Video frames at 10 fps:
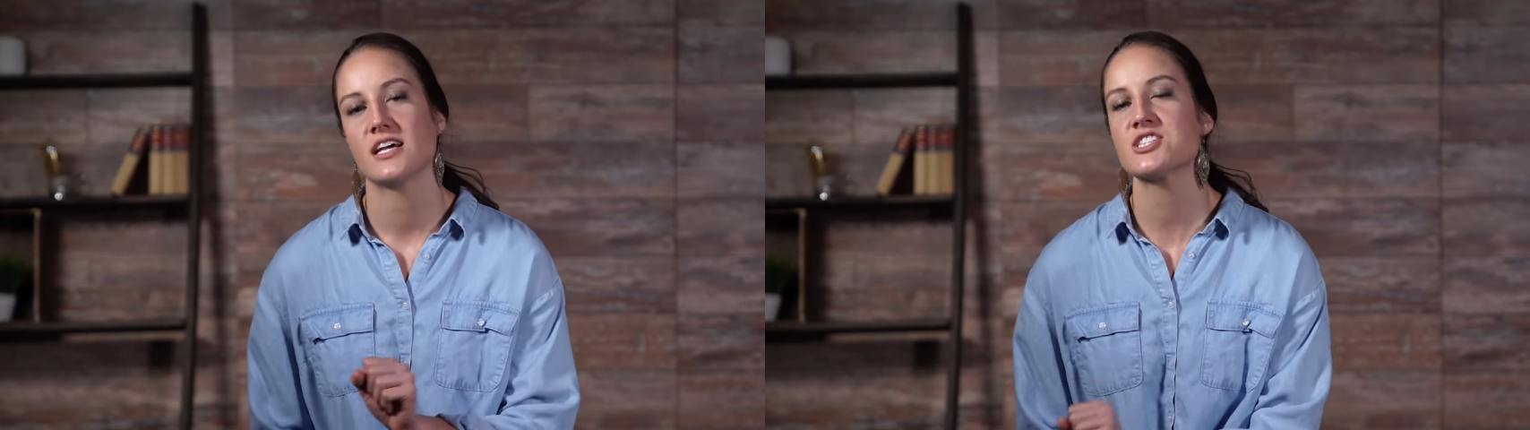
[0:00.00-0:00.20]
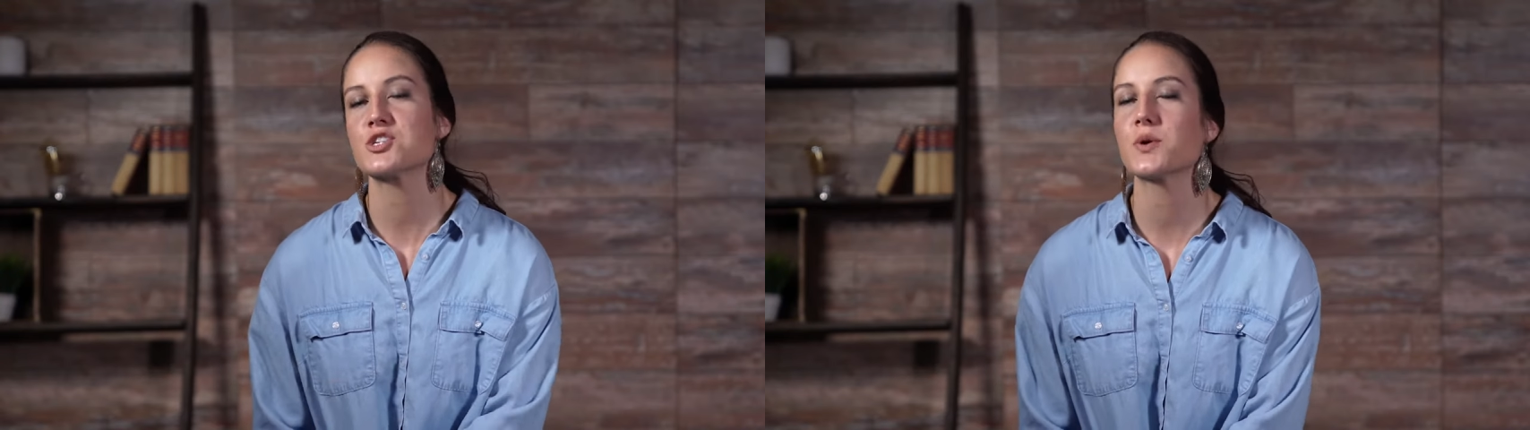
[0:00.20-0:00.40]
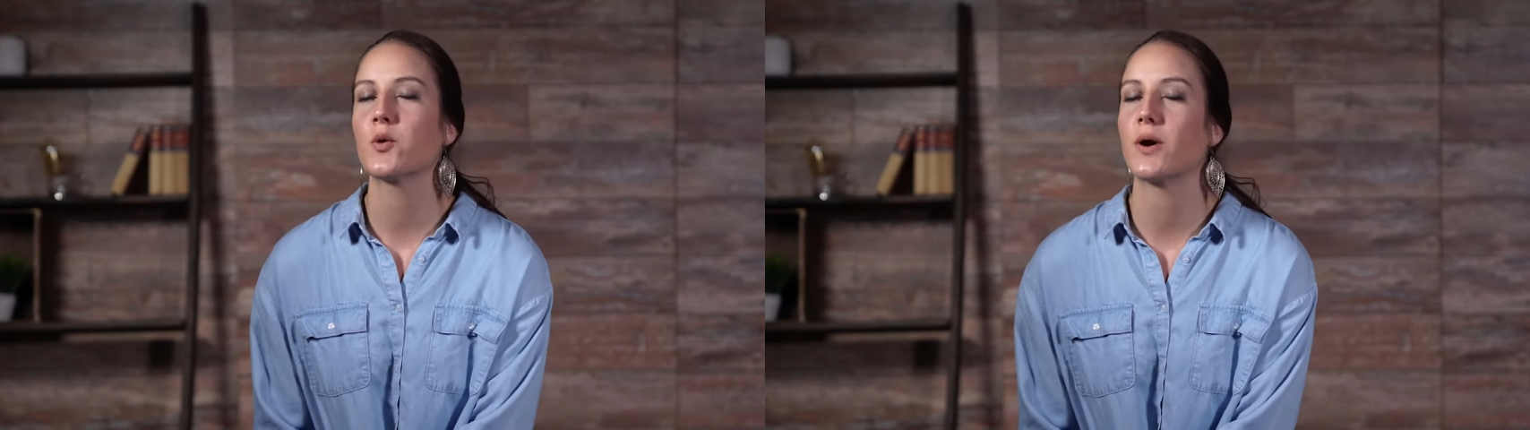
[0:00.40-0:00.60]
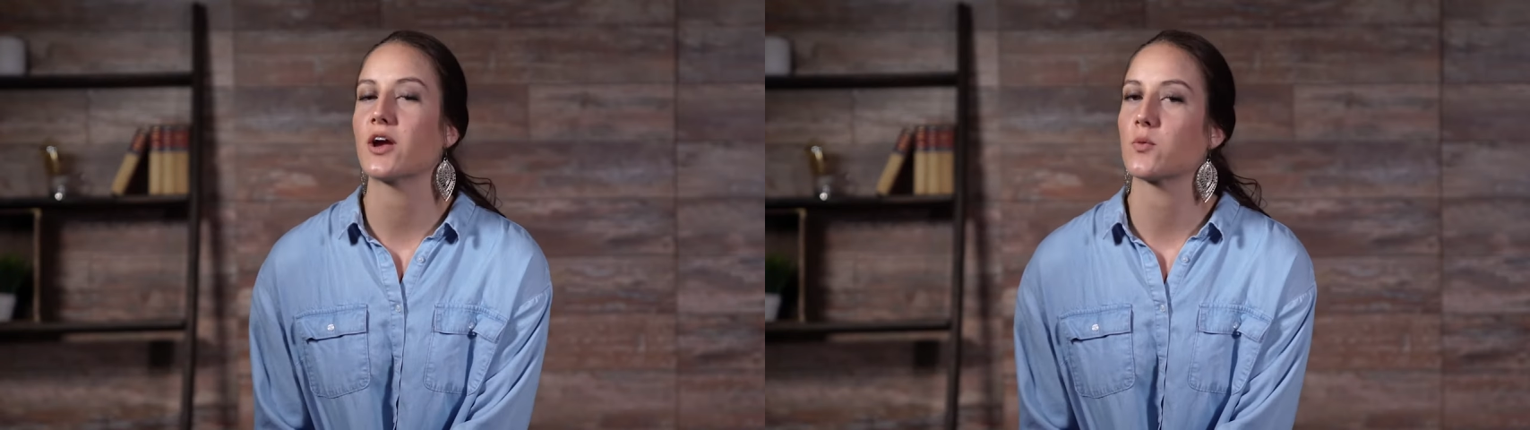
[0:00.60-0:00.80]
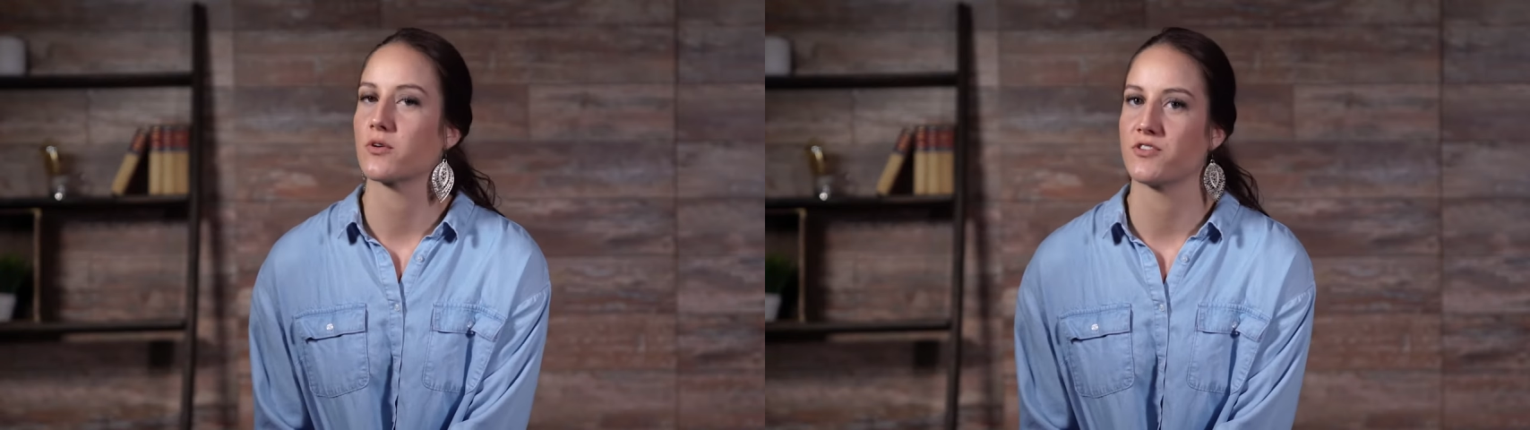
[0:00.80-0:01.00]
Let's do a
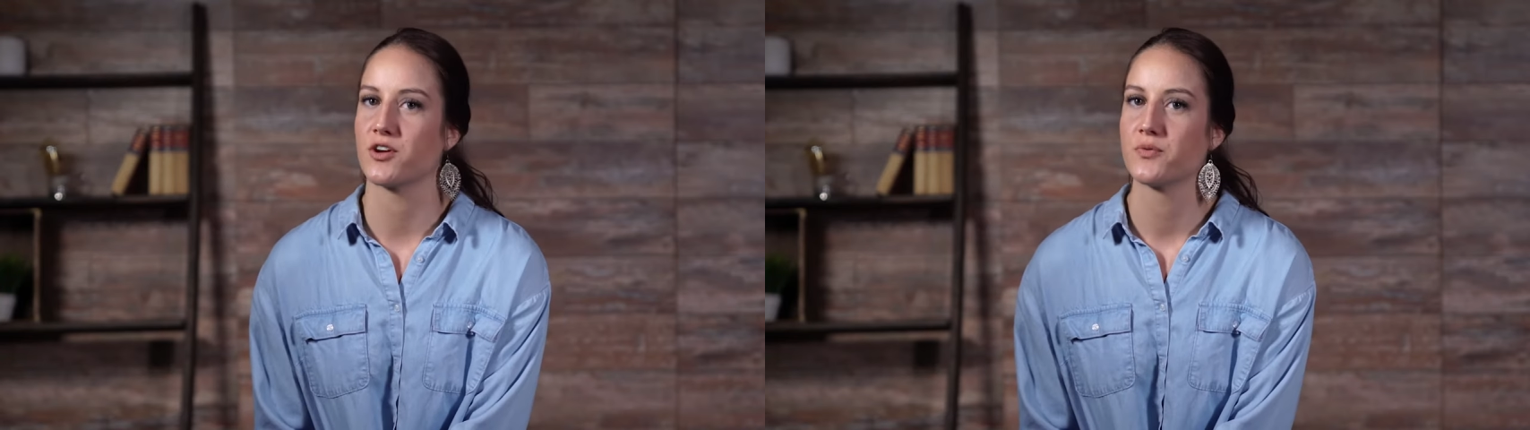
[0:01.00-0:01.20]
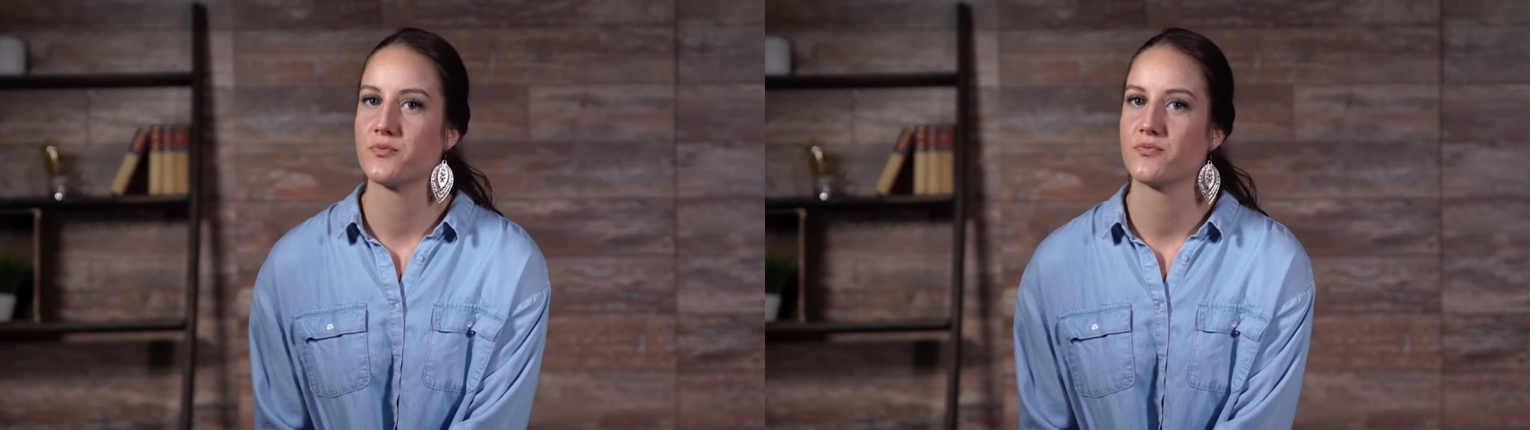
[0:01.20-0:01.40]
quick review.